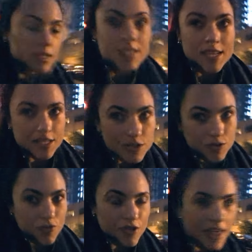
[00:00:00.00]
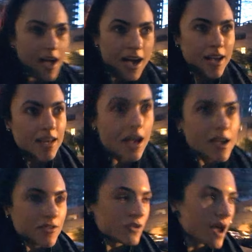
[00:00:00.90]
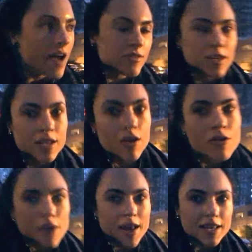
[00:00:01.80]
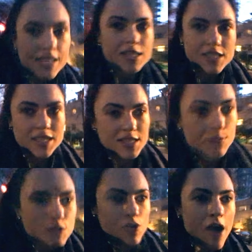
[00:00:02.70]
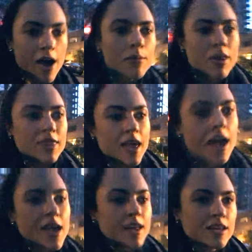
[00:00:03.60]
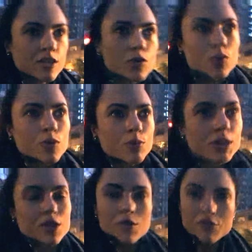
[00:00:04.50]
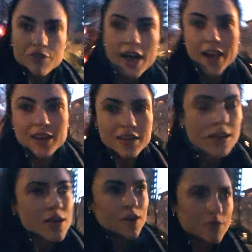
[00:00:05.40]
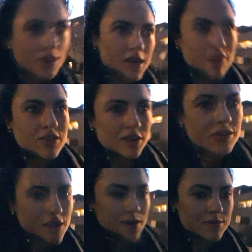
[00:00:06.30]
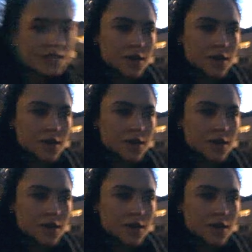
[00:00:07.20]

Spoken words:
Stay tuned for that. If you haven't already, just hit subscribe and then you will be notified when that video comes